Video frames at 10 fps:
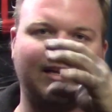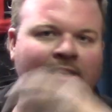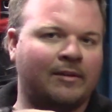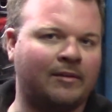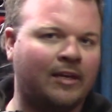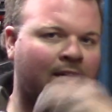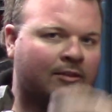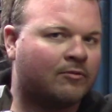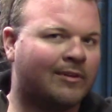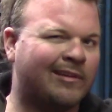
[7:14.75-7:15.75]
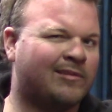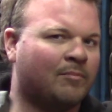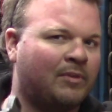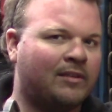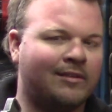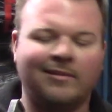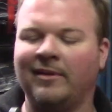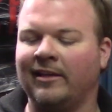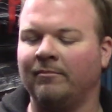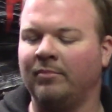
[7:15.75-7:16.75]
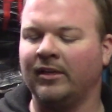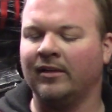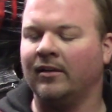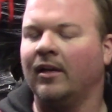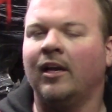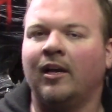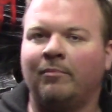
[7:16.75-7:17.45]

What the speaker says: I had to drill out some pieces to make them bigger.